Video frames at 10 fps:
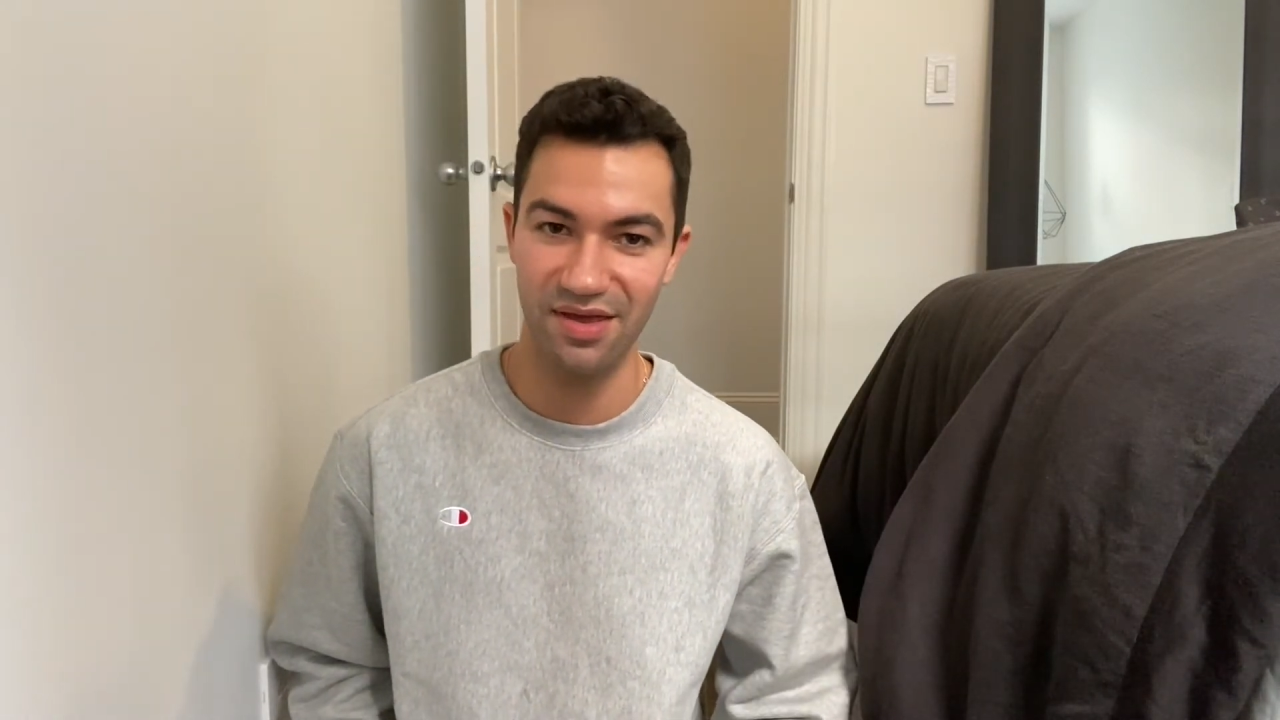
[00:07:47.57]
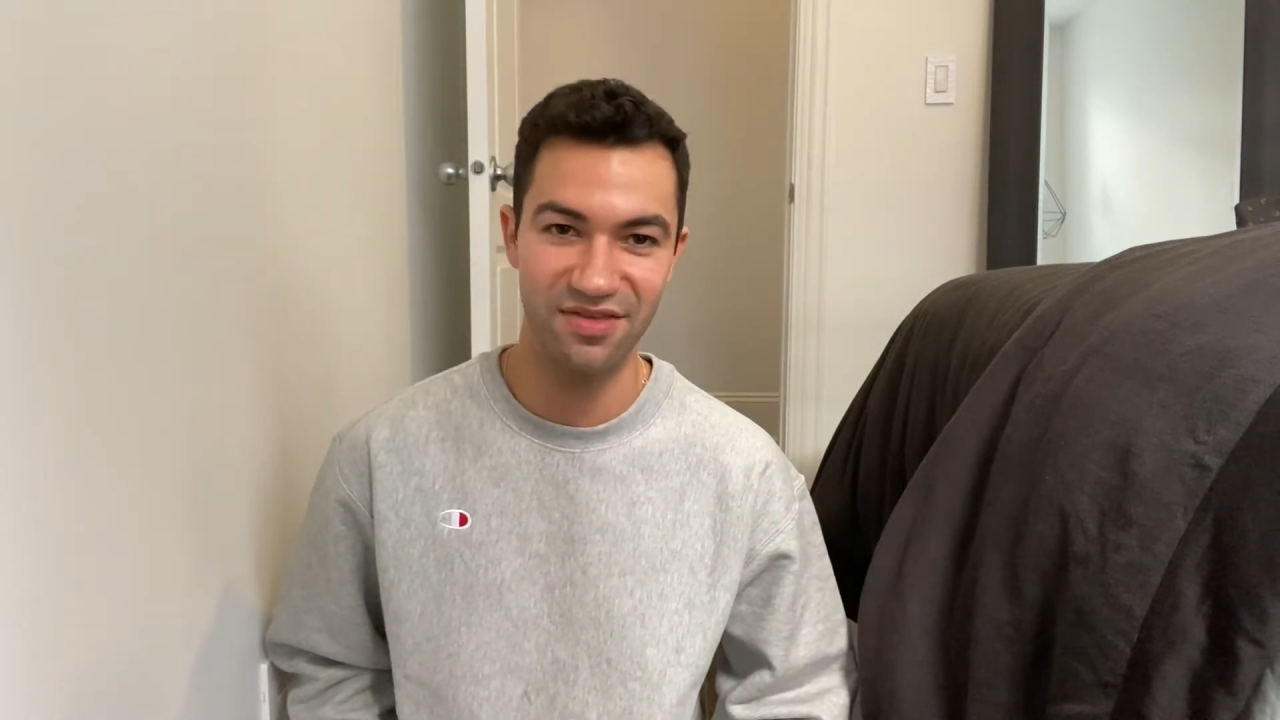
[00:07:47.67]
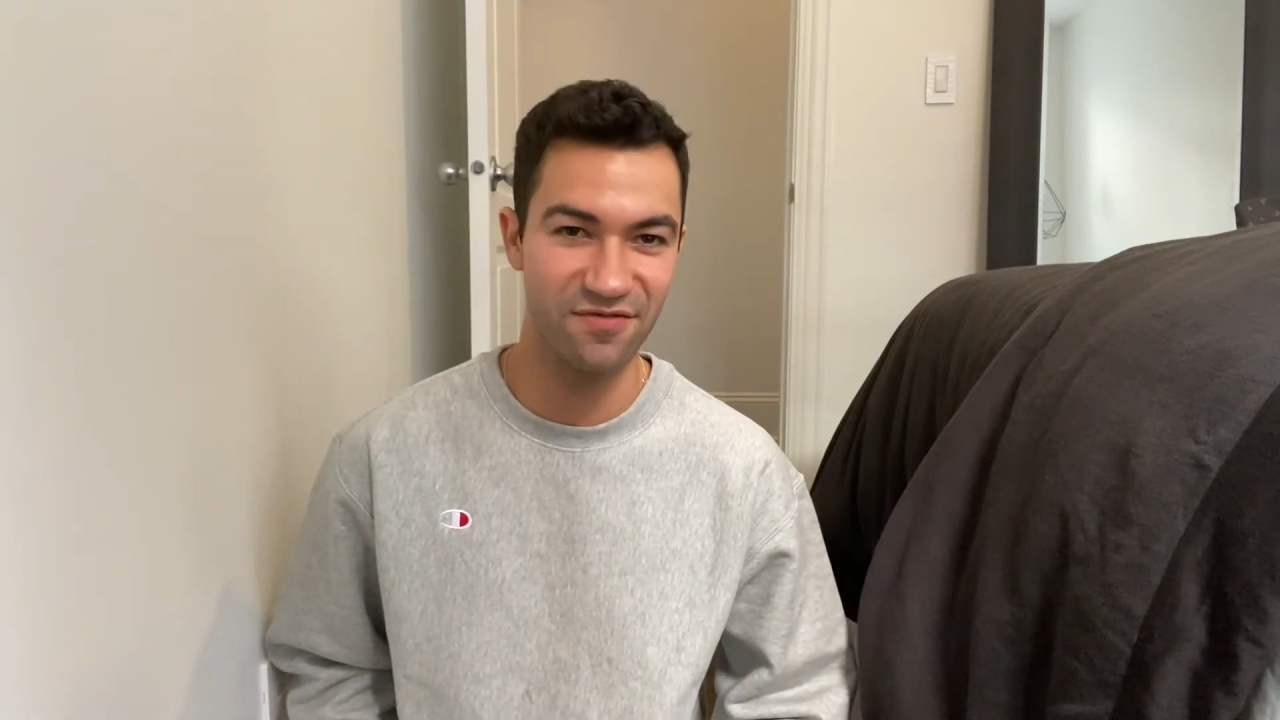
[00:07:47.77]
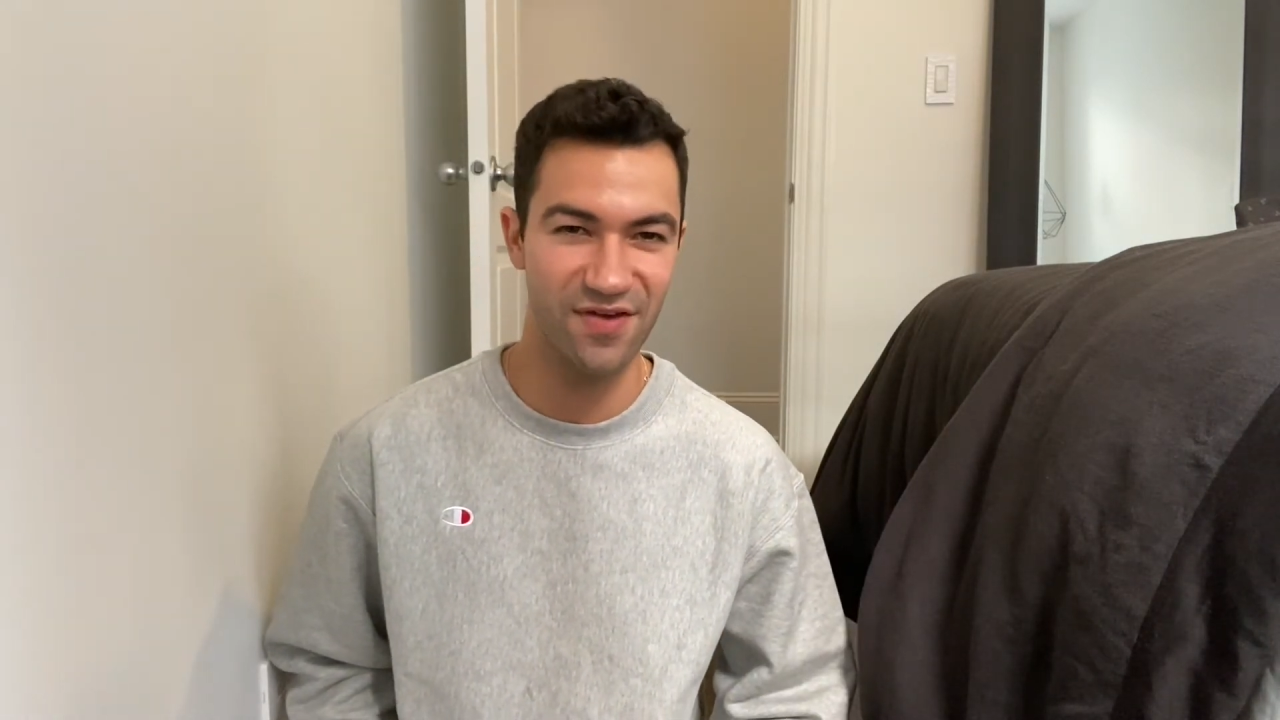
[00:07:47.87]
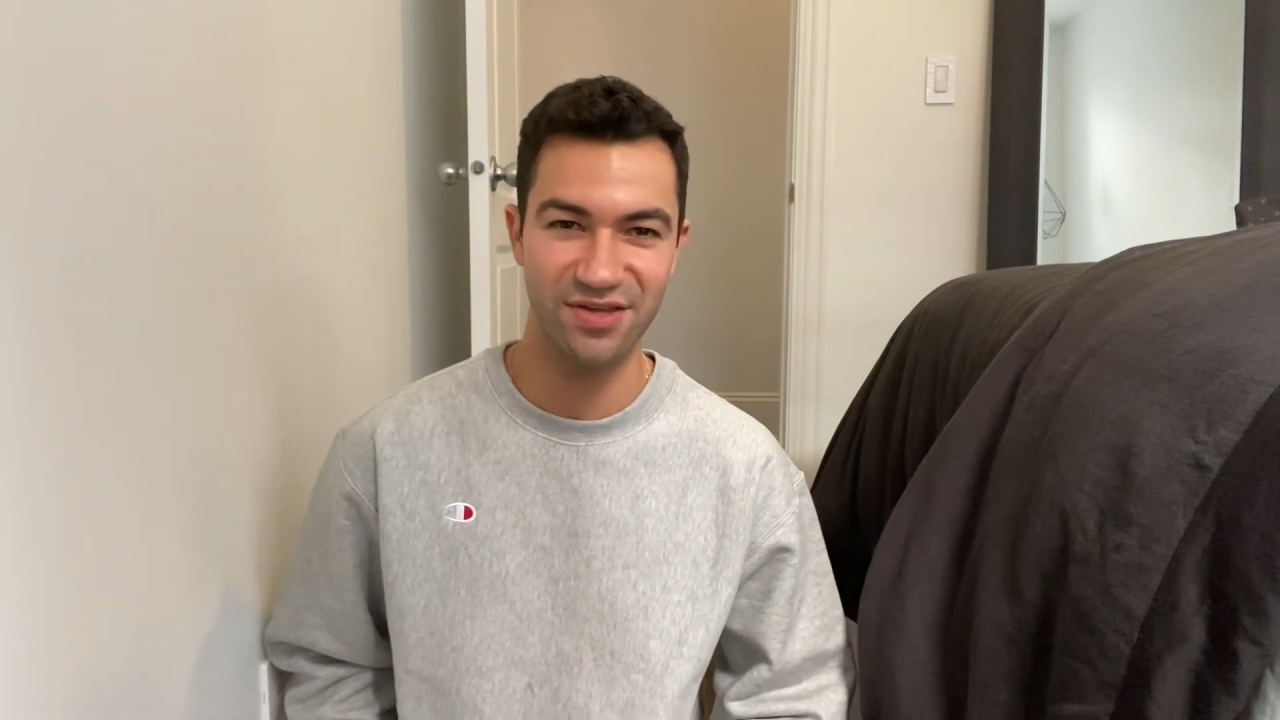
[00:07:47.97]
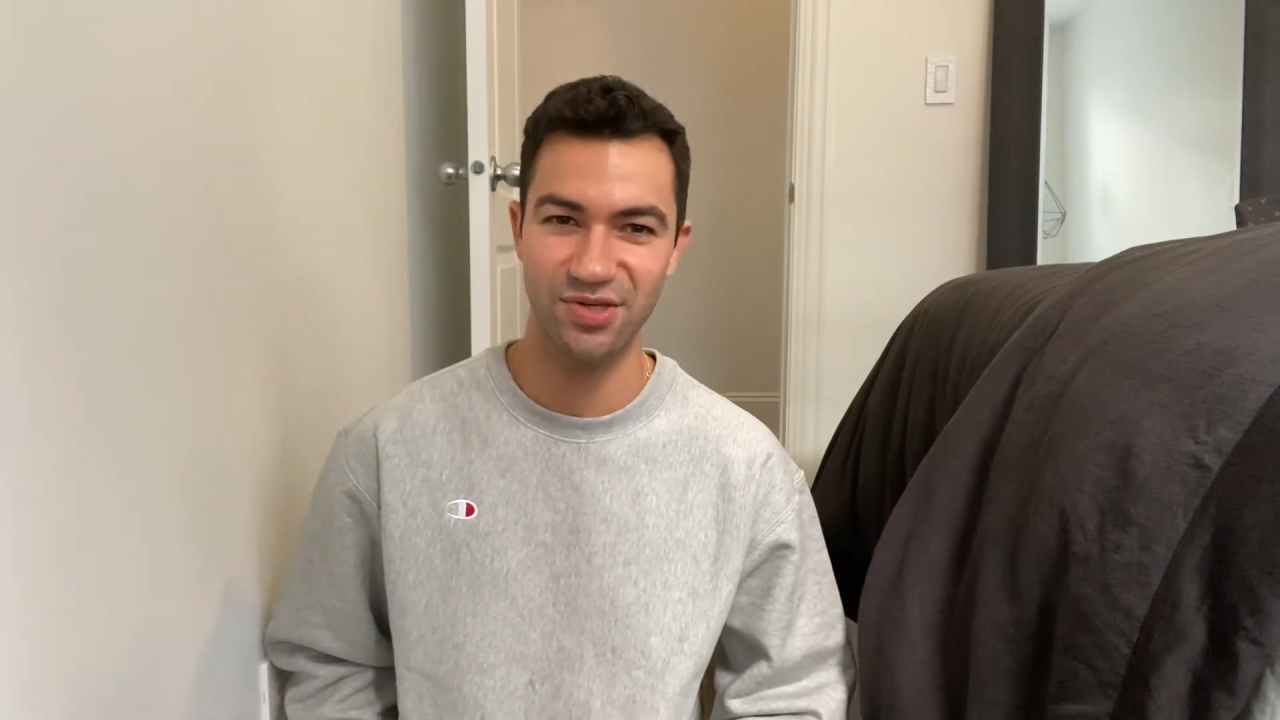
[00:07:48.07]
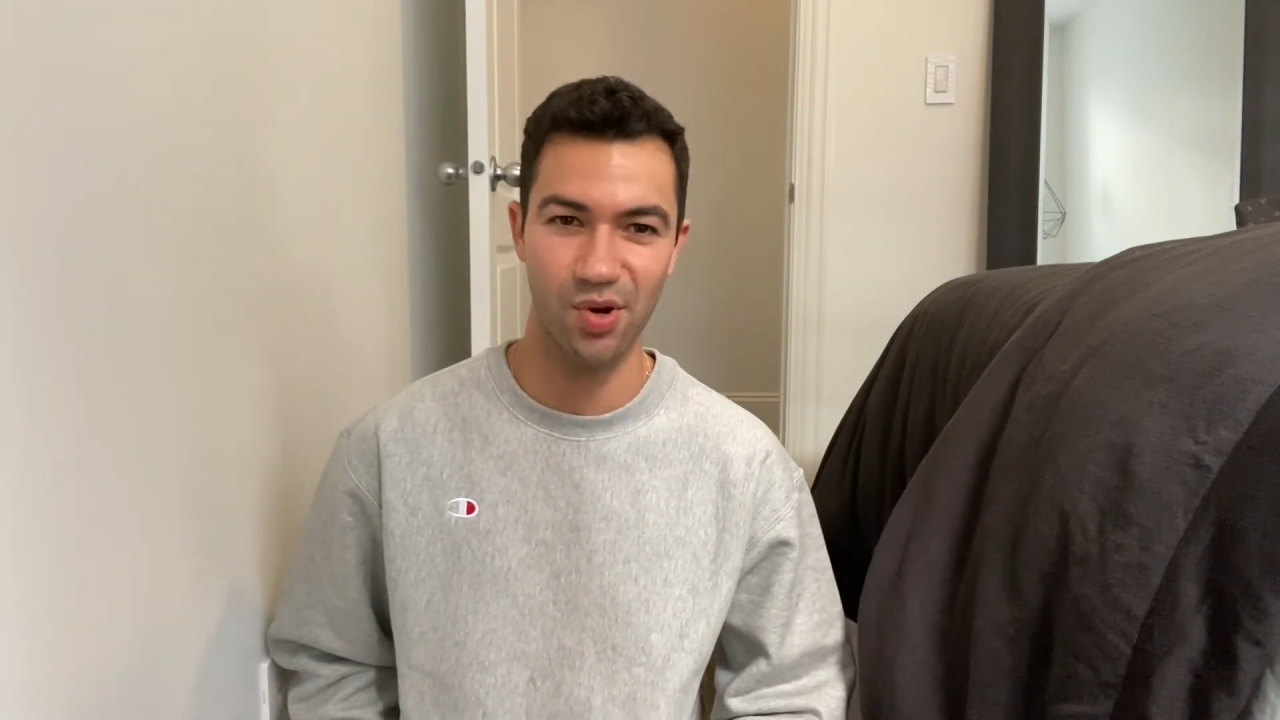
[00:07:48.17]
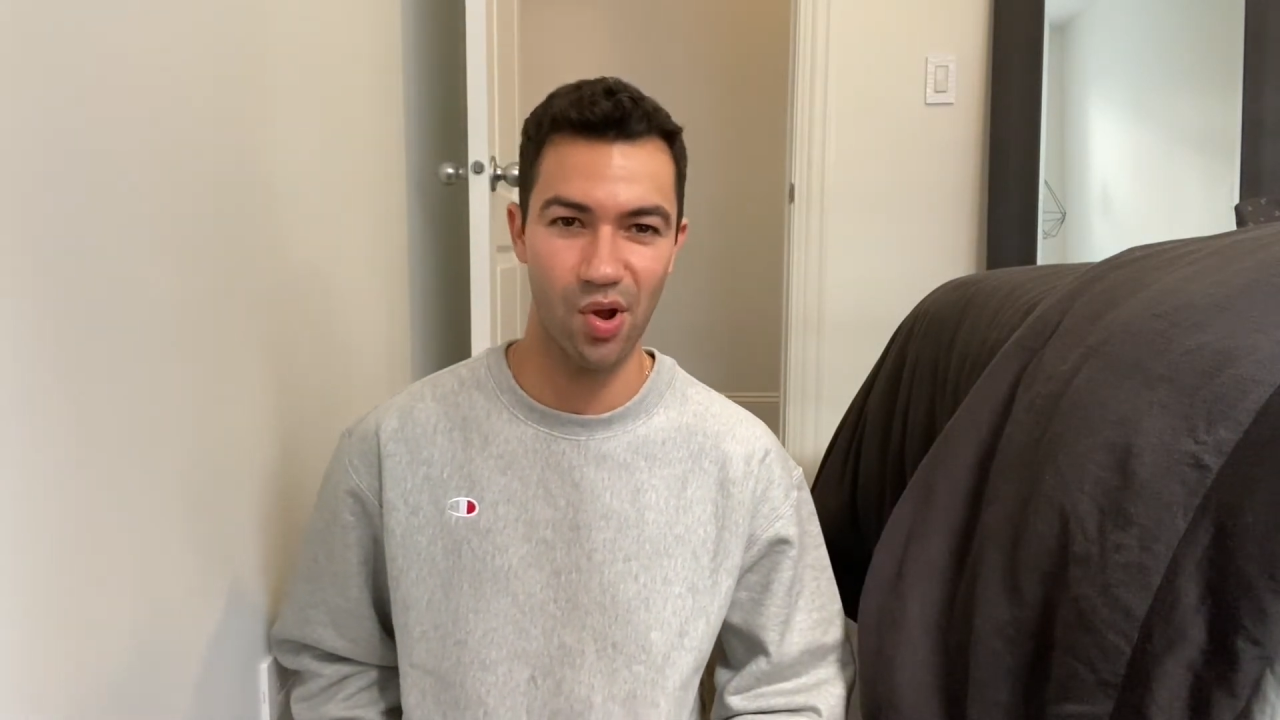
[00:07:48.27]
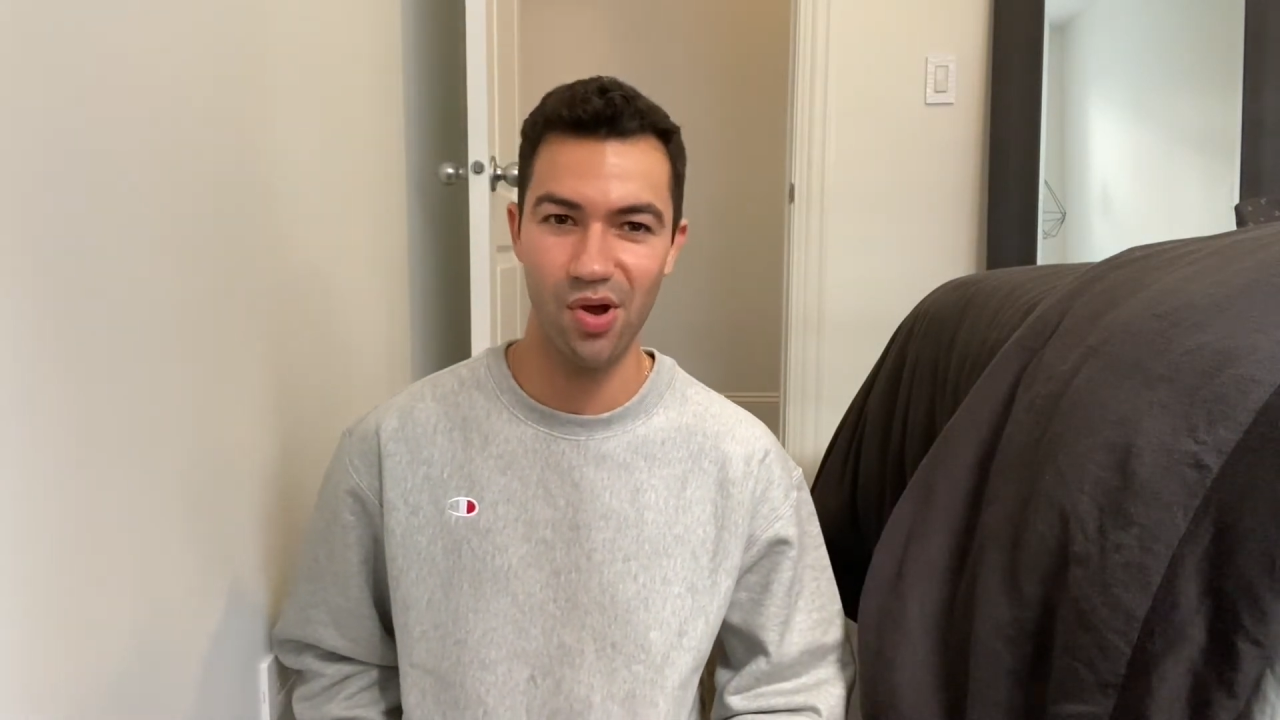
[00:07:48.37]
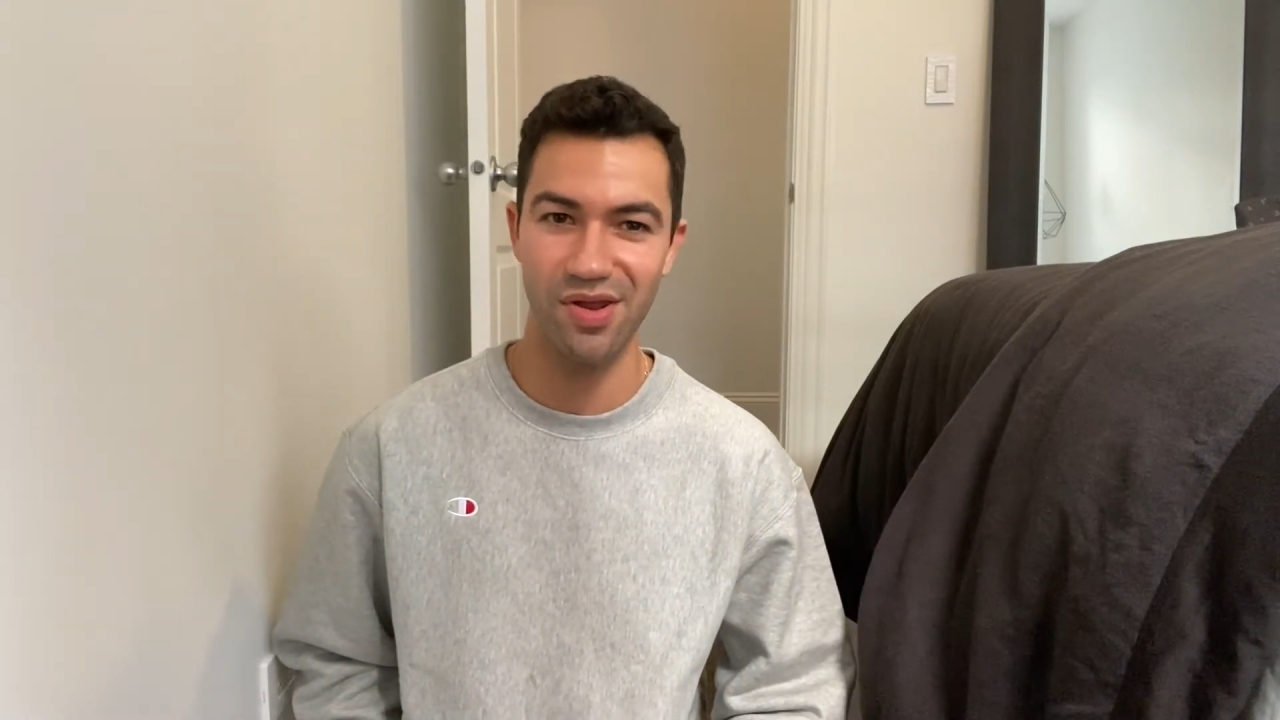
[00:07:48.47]
The fakes are
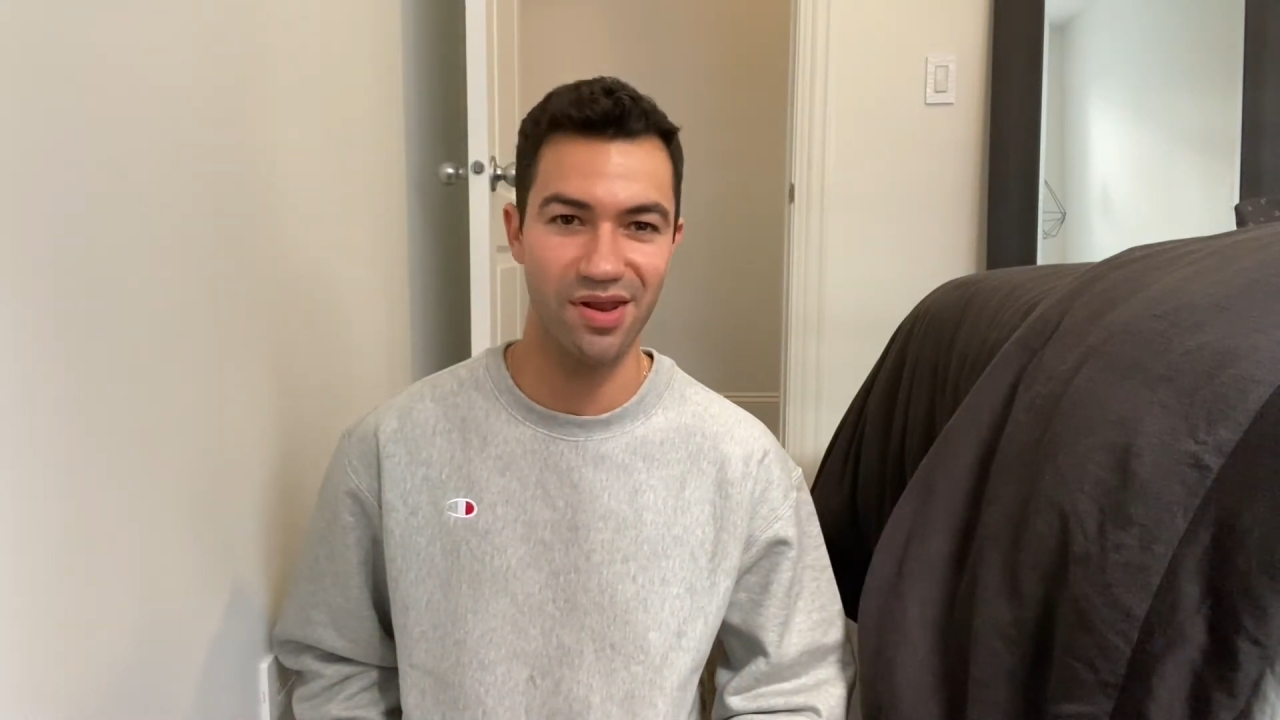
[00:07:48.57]
good,